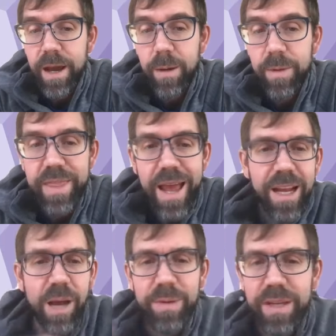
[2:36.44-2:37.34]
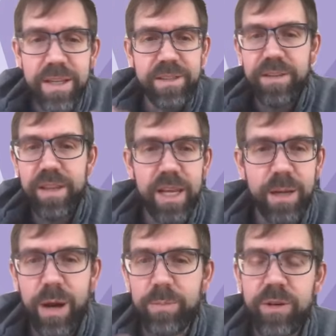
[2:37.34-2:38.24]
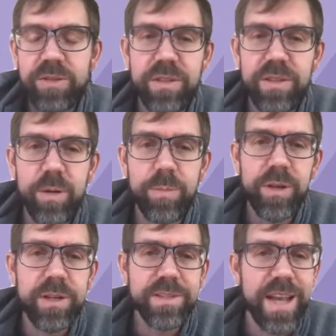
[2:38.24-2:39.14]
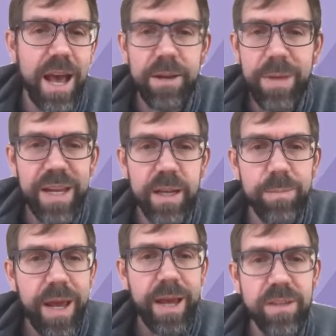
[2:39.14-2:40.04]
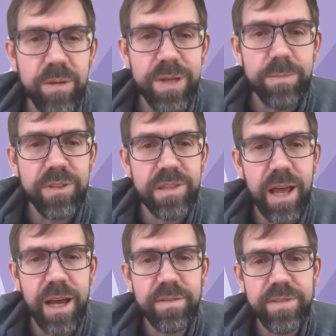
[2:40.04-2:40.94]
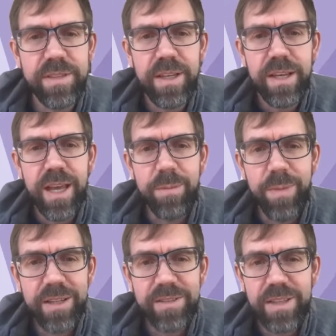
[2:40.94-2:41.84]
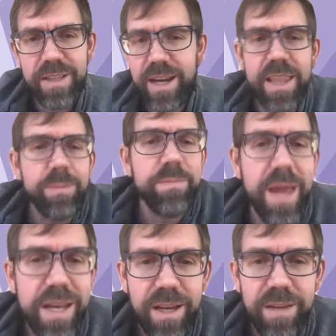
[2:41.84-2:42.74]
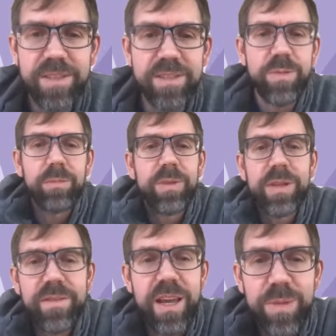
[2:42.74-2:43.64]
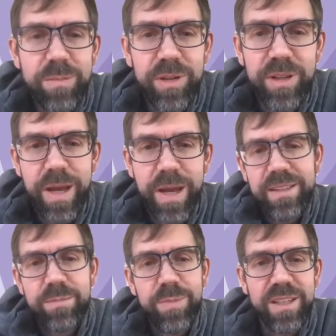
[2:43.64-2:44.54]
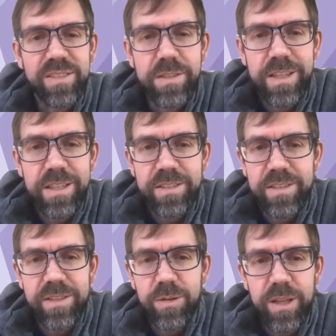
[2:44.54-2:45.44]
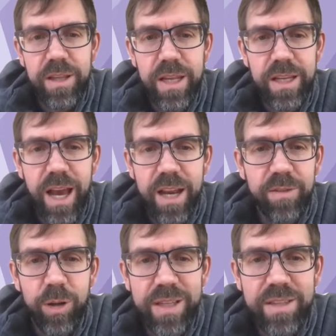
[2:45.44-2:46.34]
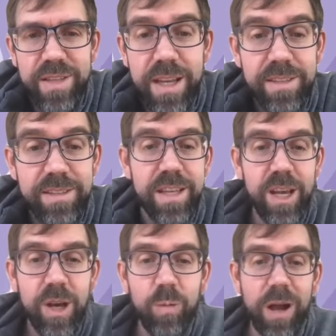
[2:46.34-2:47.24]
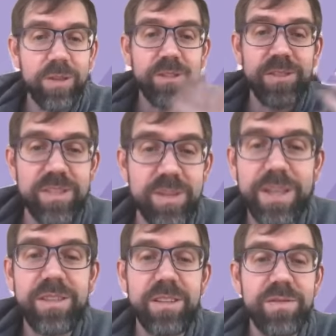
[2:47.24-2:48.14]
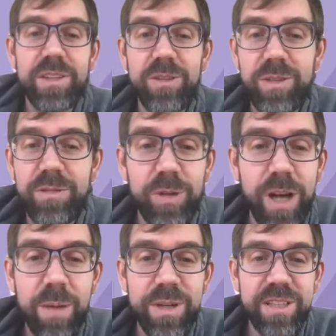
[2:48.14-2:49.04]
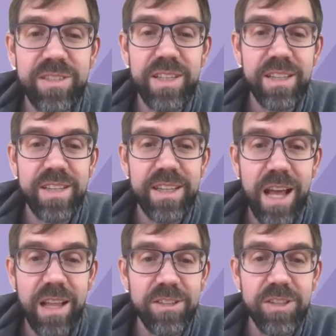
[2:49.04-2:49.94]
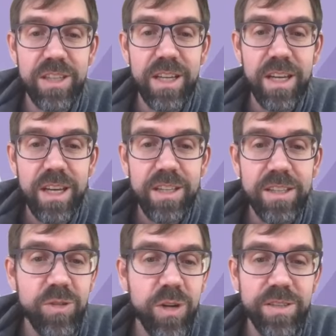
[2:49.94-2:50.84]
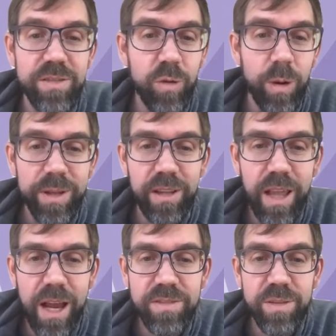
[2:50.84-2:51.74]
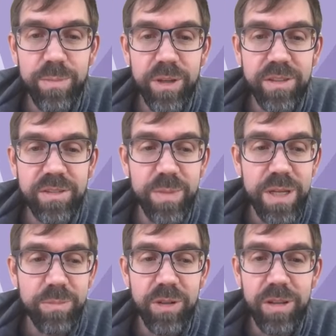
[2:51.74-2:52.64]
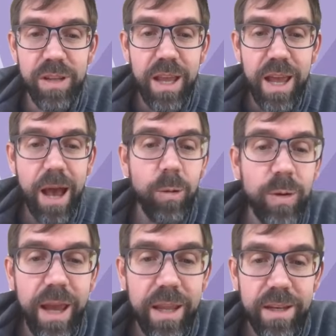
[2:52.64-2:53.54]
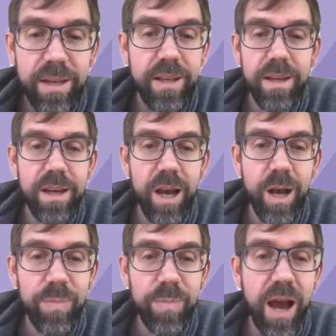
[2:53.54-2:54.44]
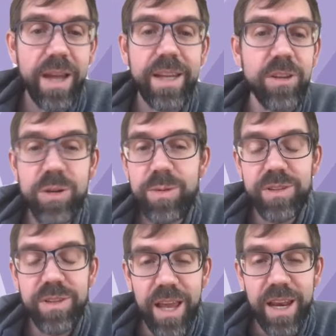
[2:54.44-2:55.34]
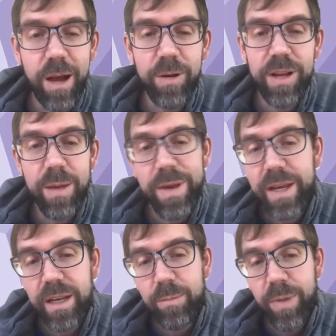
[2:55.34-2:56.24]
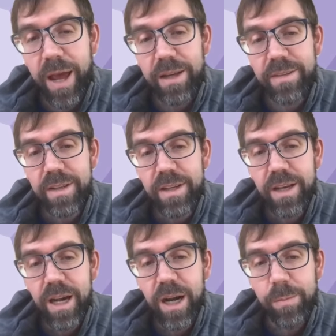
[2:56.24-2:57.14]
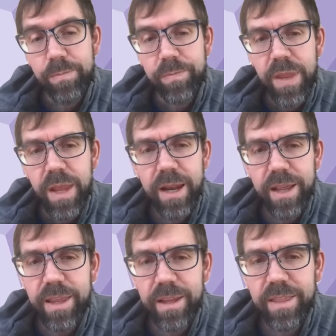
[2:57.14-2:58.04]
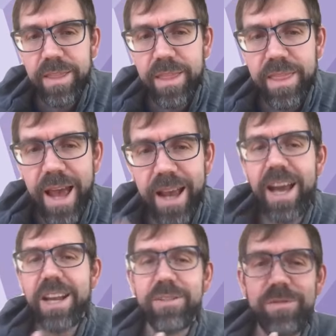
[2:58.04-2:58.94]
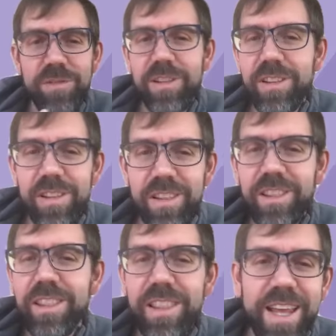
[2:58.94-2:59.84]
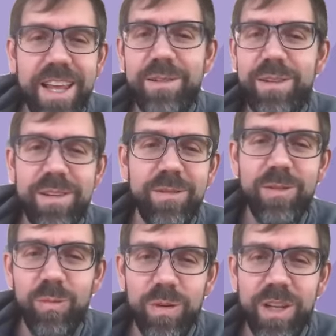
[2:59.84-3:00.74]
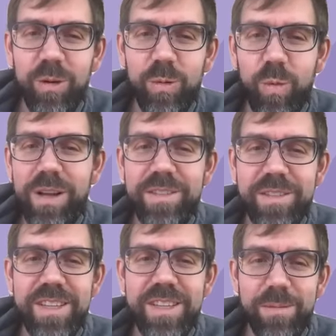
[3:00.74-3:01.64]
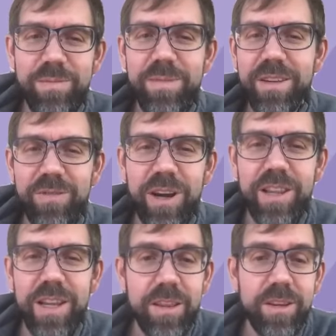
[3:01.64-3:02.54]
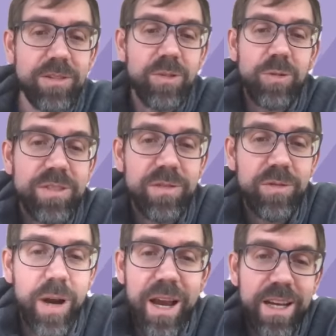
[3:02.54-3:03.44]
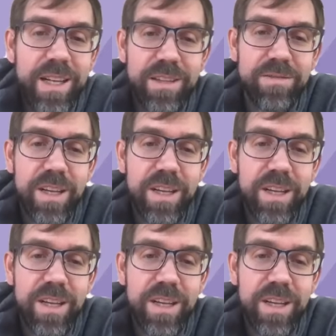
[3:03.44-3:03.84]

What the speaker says: And that got me into thinking about protein therapeutics and how to make an impact on people's lives and medicine. And I think many of us probably have had people impacted by disease. And so it kind of all made sense. Wow, there's this amazing field of recombinant DNA technology that's transforming the lives of millions of people. How can I contribute to that? How can I make an impact? And I think that kind of led, one step in front of the other towards a variety